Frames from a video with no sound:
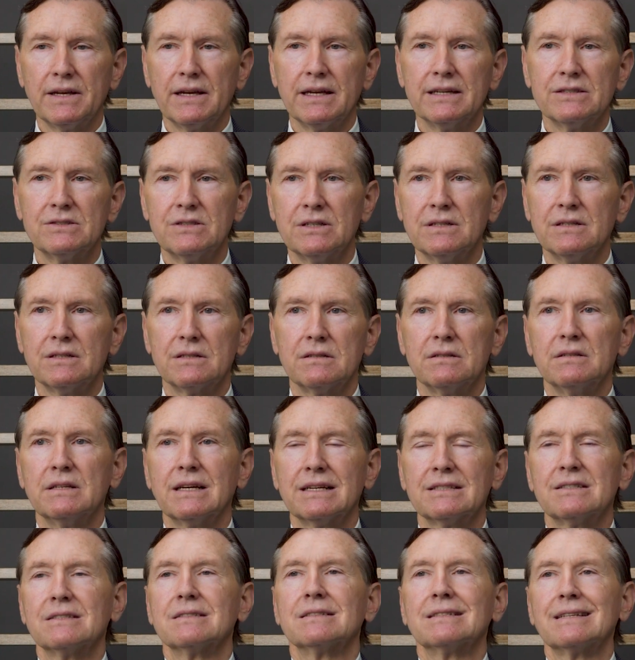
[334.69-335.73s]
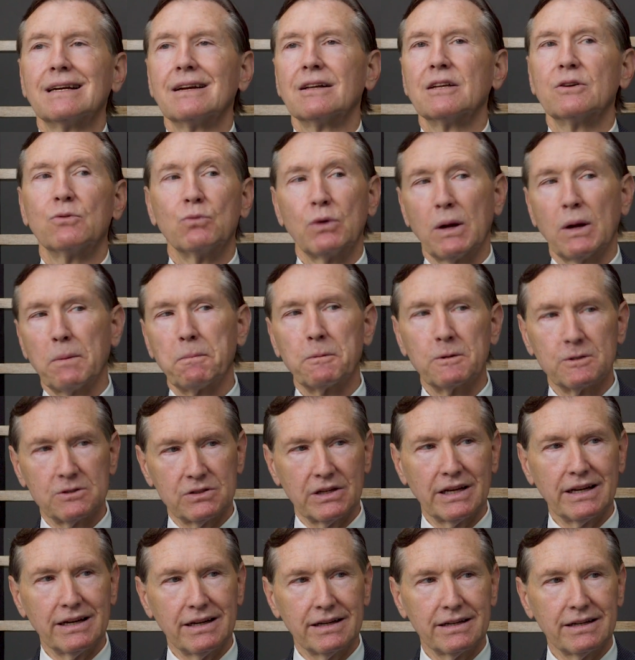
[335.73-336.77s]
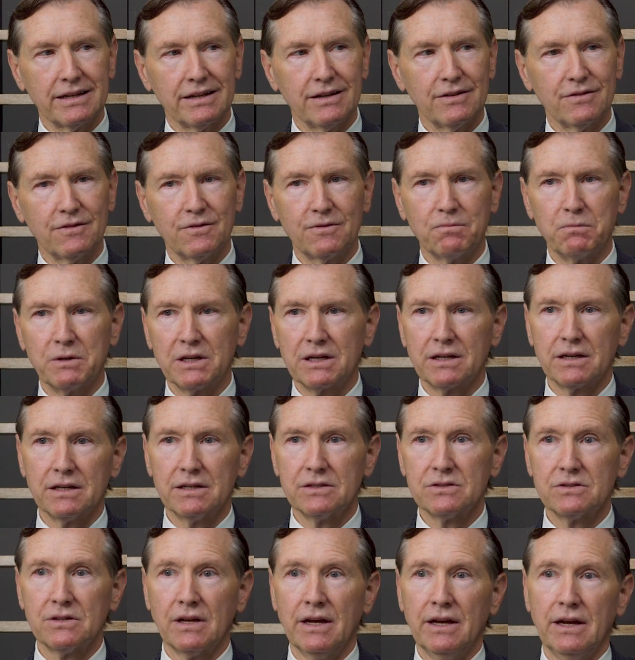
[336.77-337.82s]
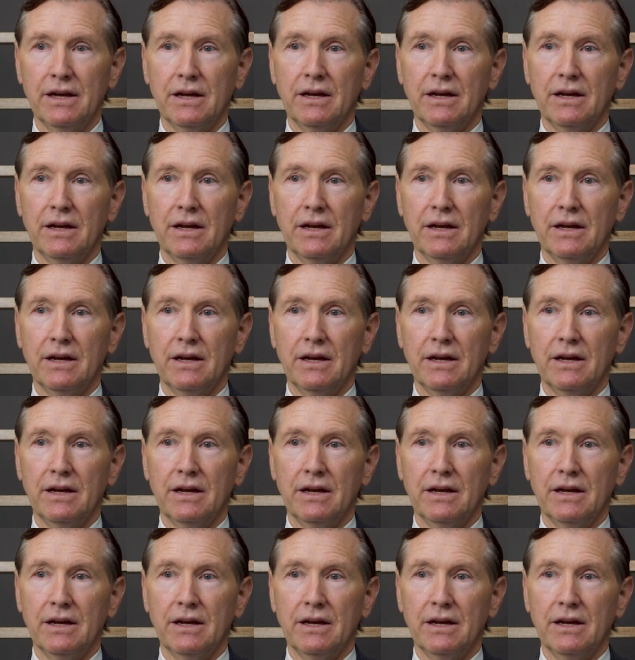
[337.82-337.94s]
isn't necessarily representative, because